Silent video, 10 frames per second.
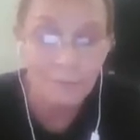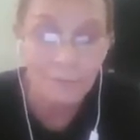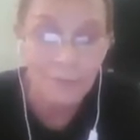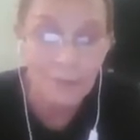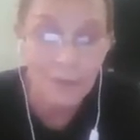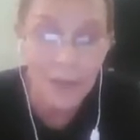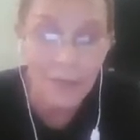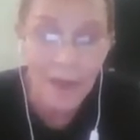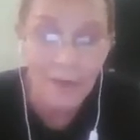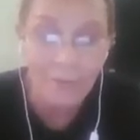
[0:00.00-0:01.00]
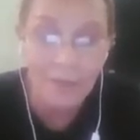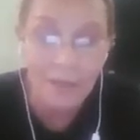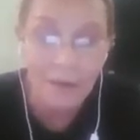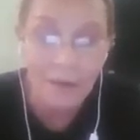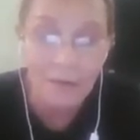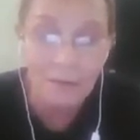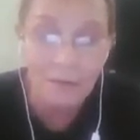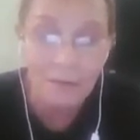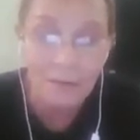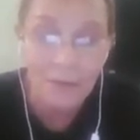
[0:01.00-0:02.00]
Another avatar,
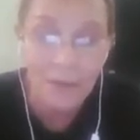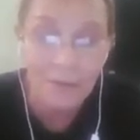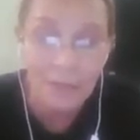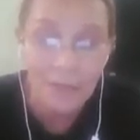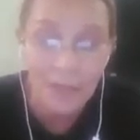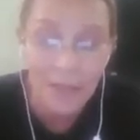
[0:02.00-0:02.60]
another sick